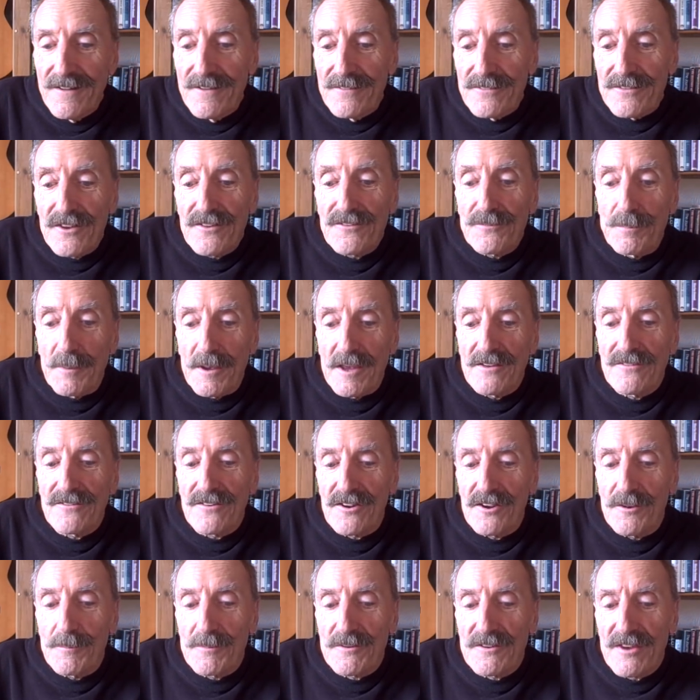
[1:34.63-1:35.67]
This means
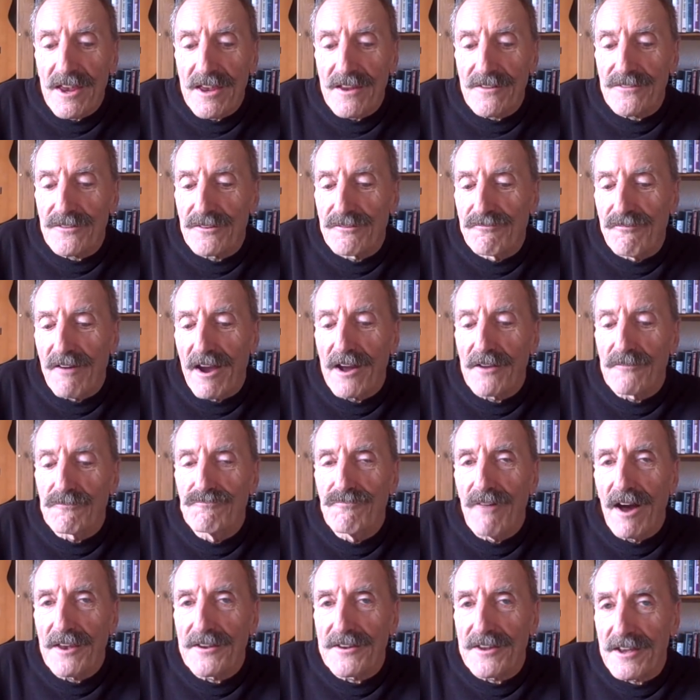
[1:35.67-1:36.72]
that you must hit the ground
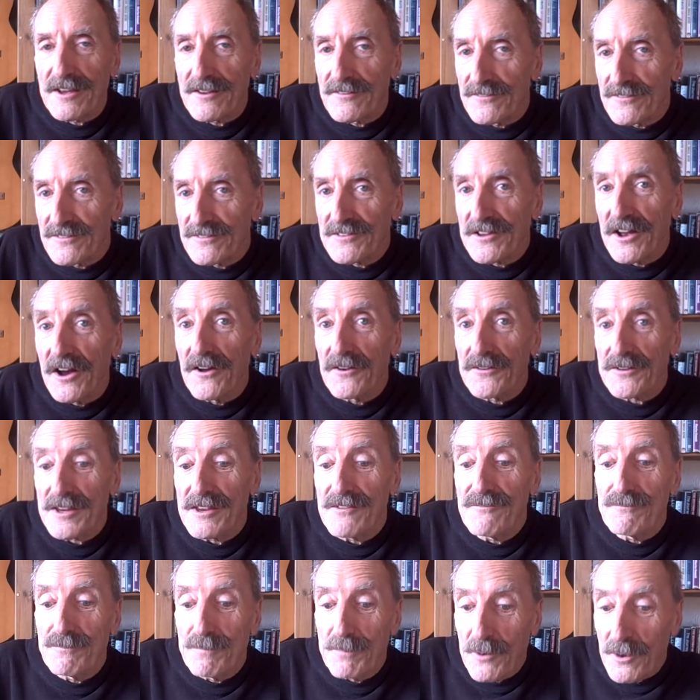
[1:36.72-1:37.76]
running and start,
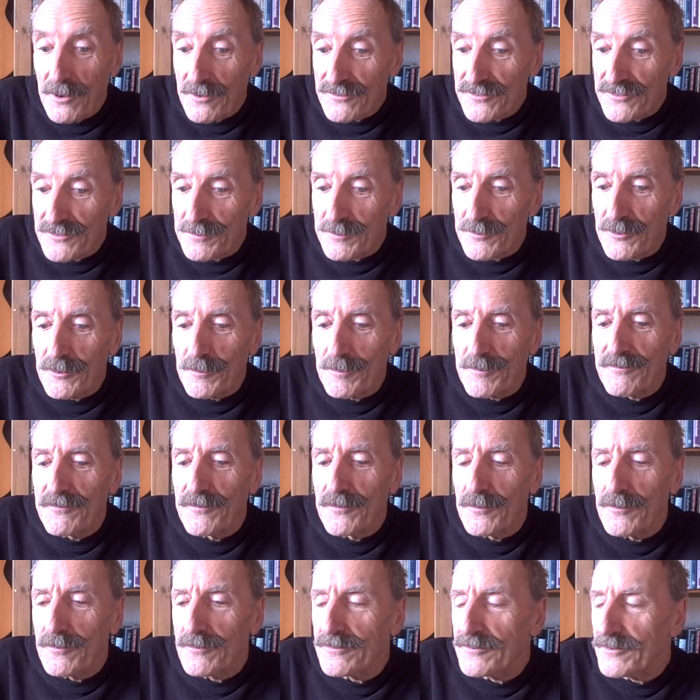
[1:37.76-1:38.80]
if possible,
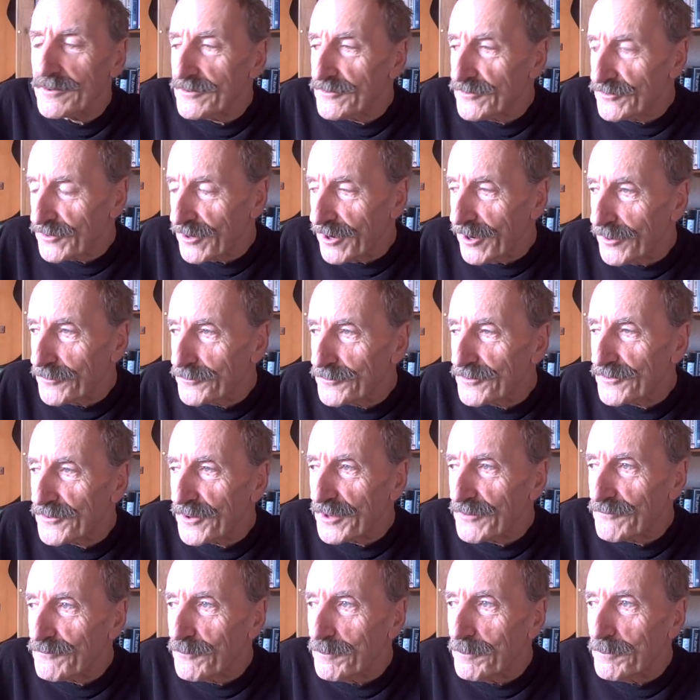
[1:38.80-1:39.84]
before the child is
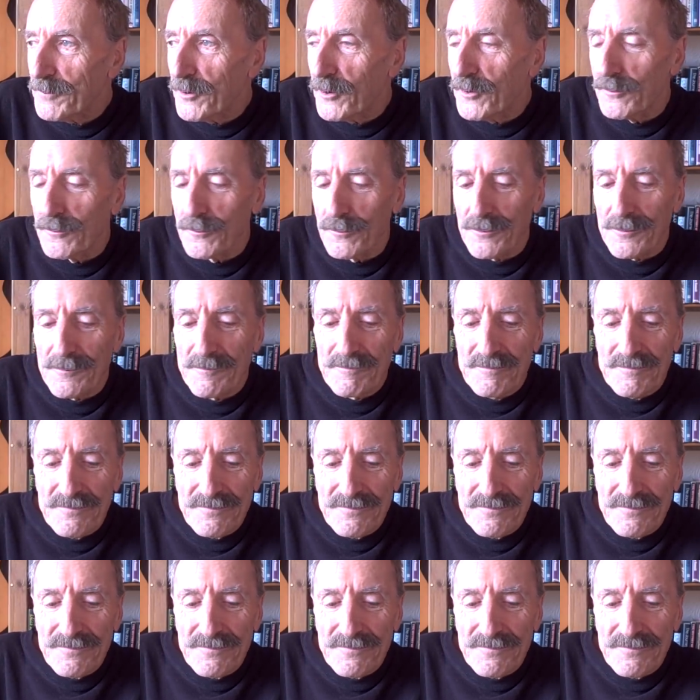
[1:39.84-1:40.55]
even born.